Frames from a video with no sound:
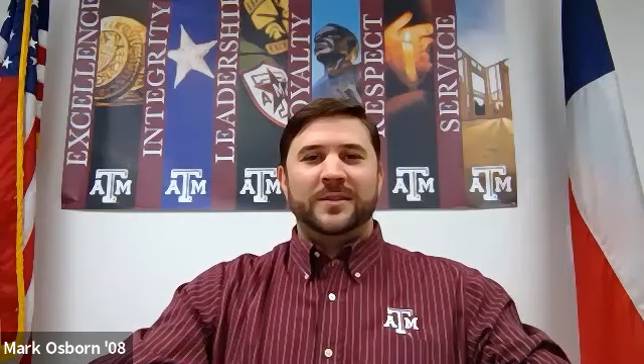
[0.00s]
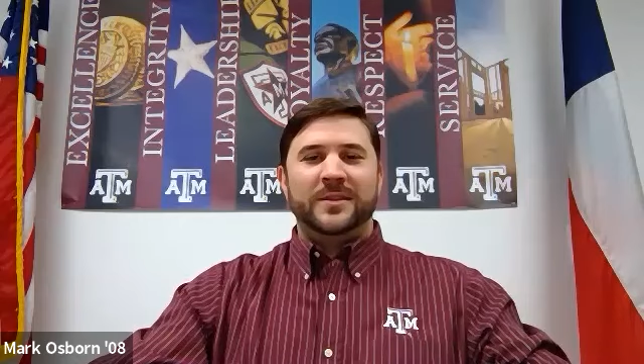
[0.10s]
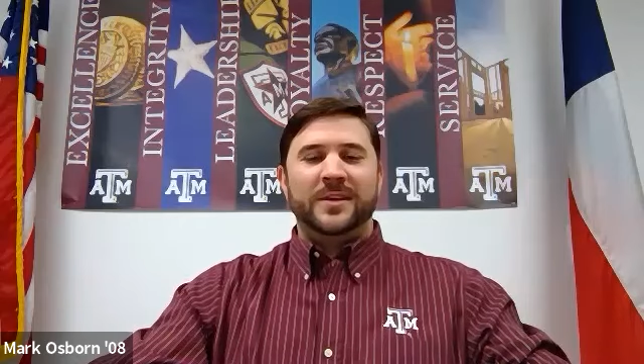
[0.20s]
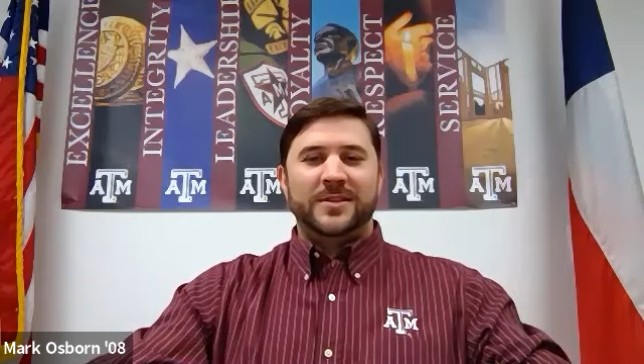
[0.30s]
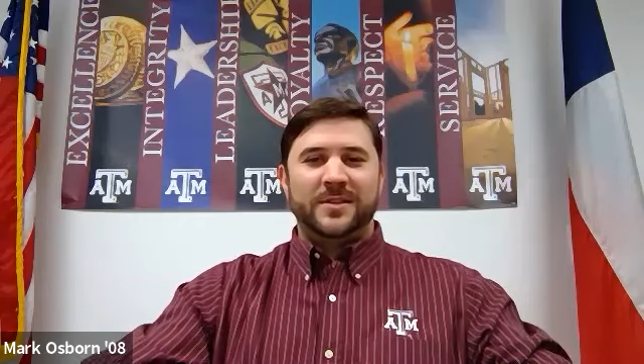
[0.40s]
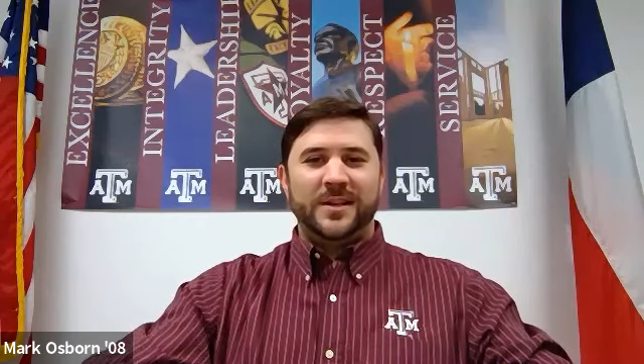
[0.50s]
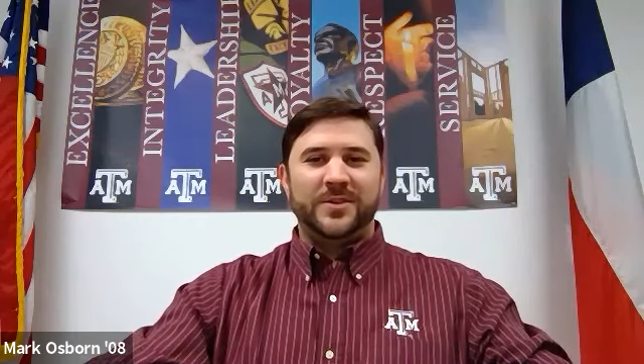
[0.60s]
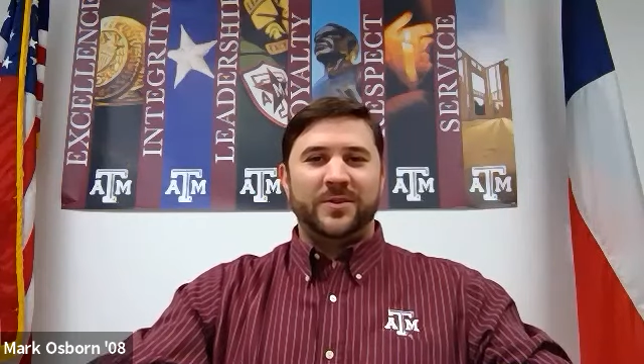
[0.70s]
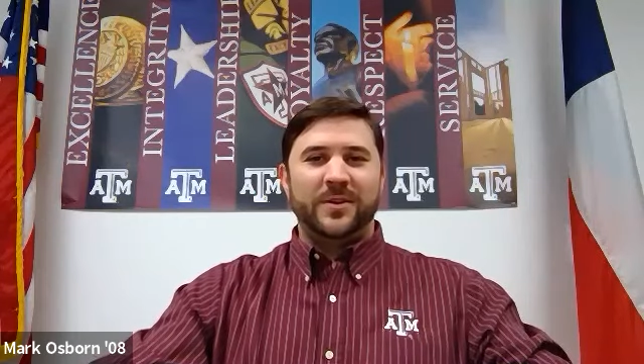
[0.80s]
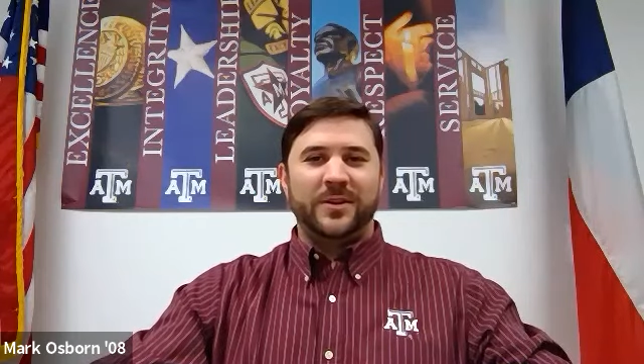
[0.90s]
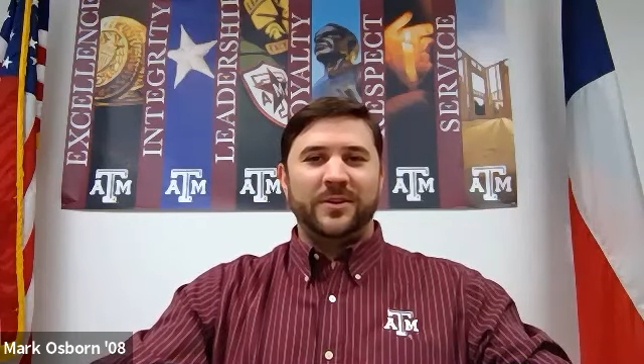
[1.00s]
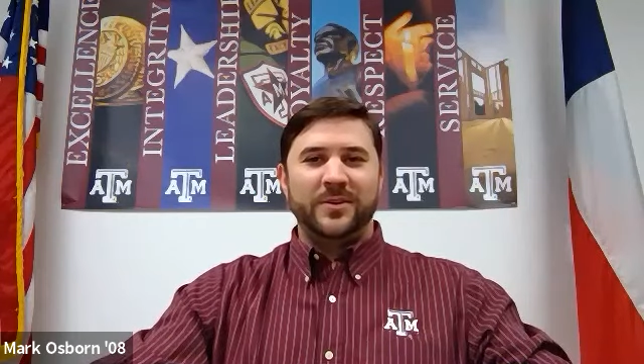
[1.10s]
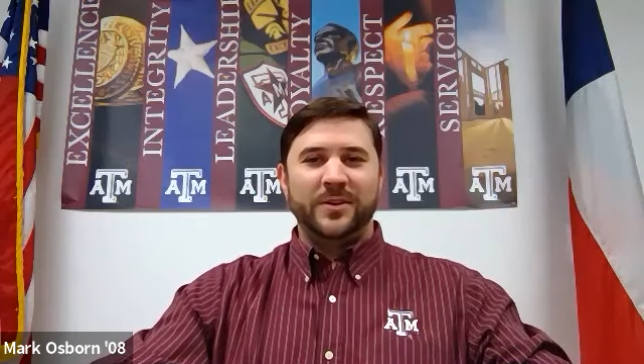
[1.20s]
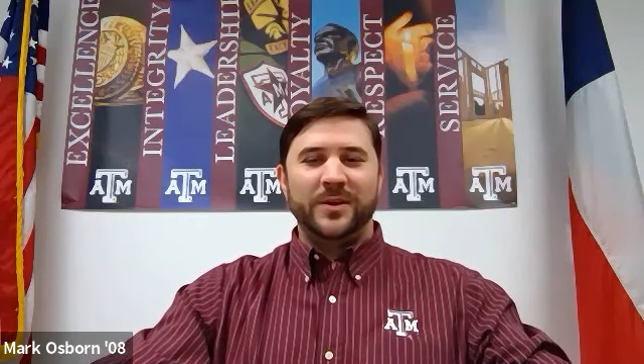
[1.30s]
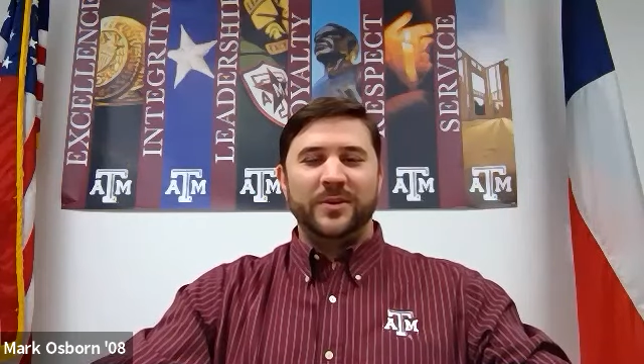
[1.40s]
Yes, that's correct,
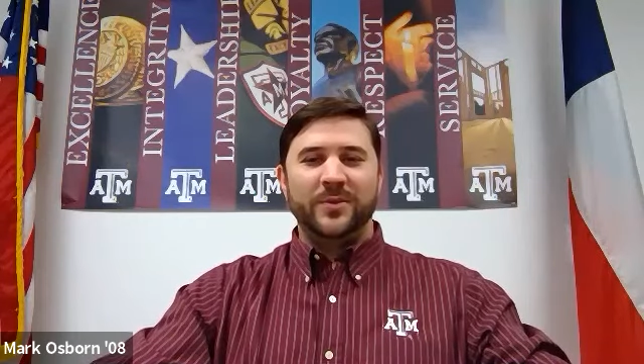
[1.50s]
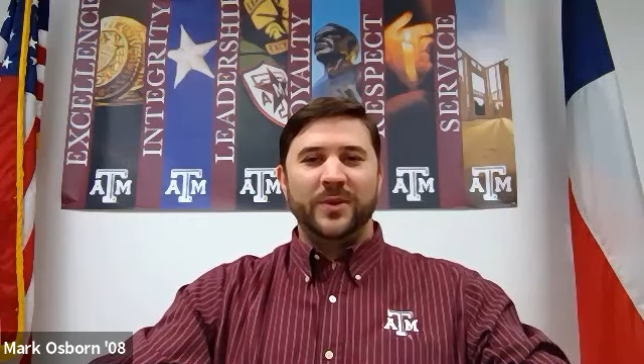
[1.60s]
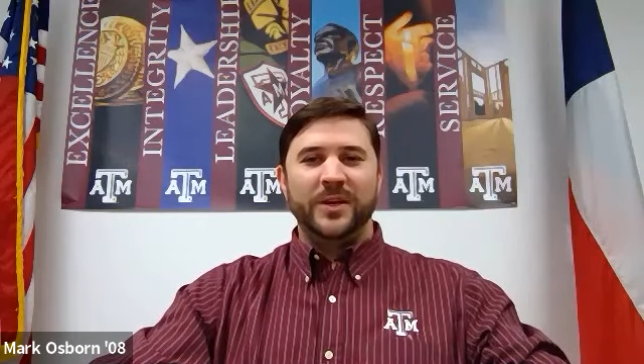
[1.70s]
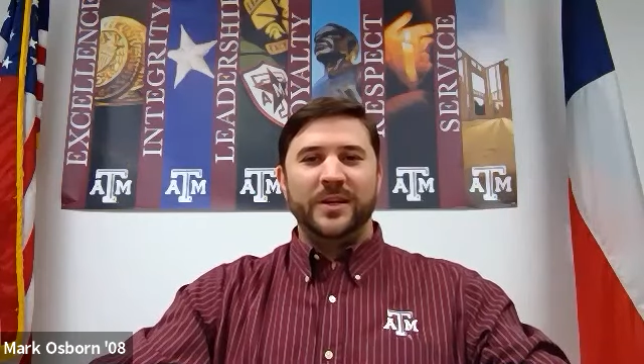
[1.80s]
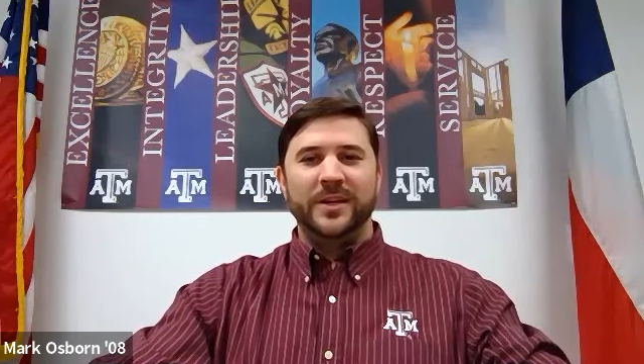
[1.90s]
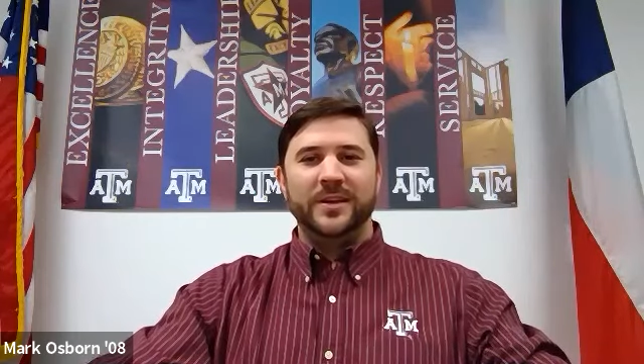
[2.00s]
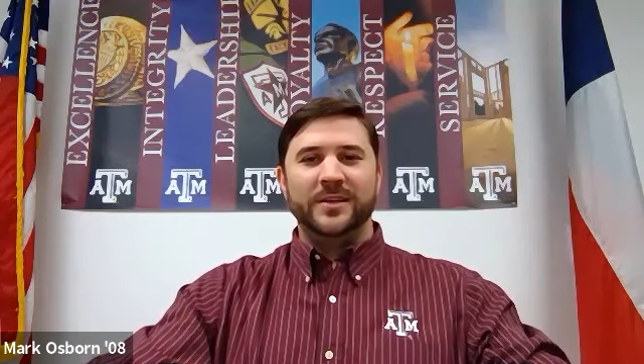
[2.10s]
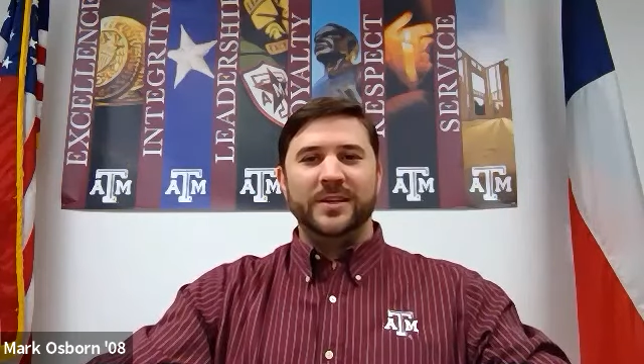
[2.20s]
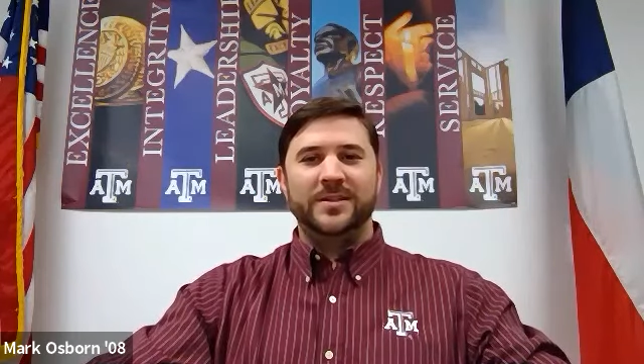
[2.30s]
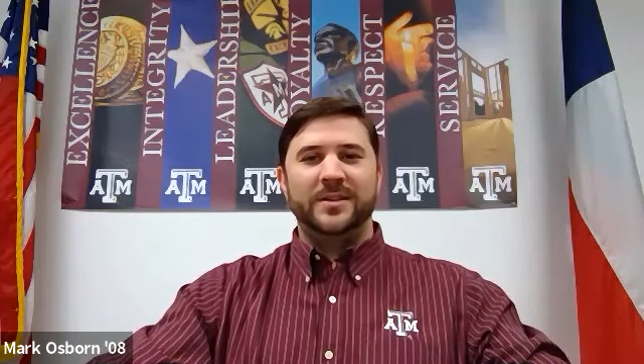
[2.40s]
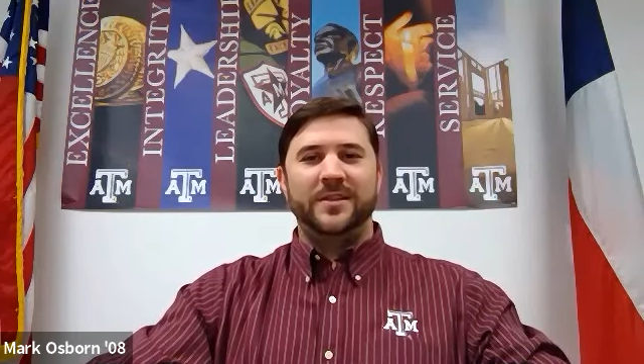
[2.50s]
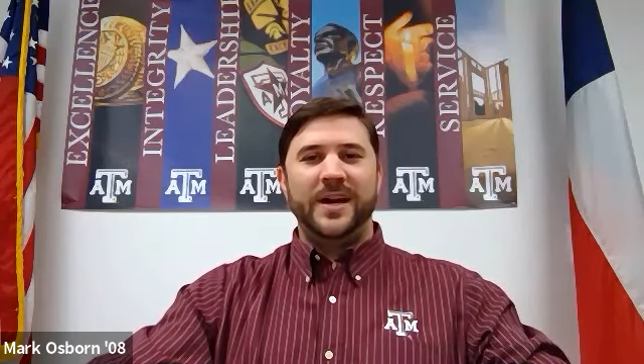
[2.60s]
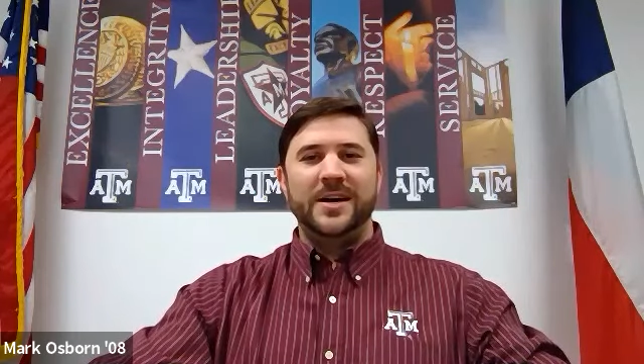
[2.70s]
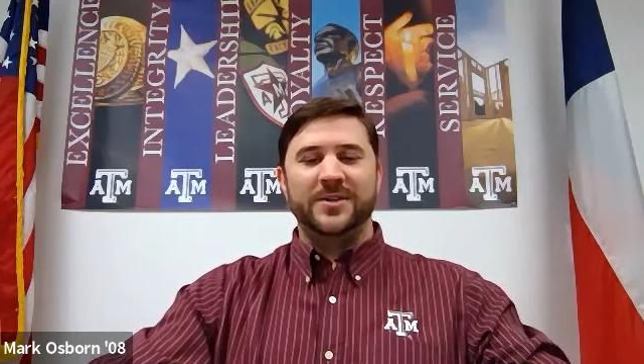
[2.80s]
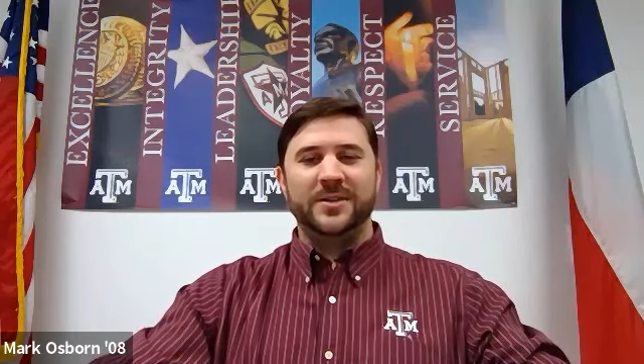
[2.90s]
Logan. We need at least
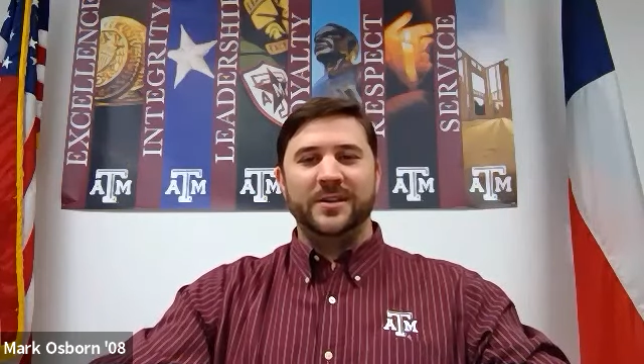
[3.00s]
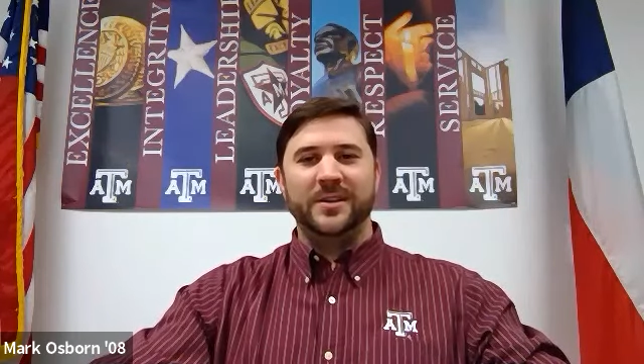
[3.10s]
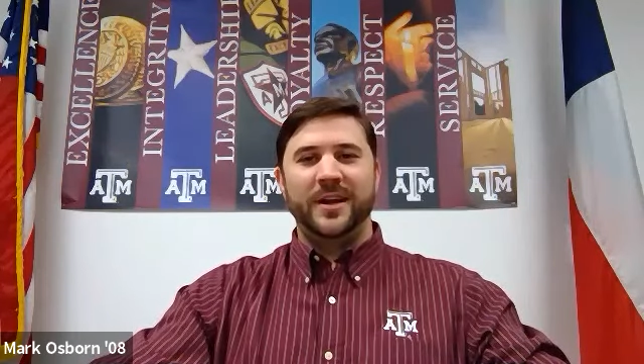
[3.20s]
1,000,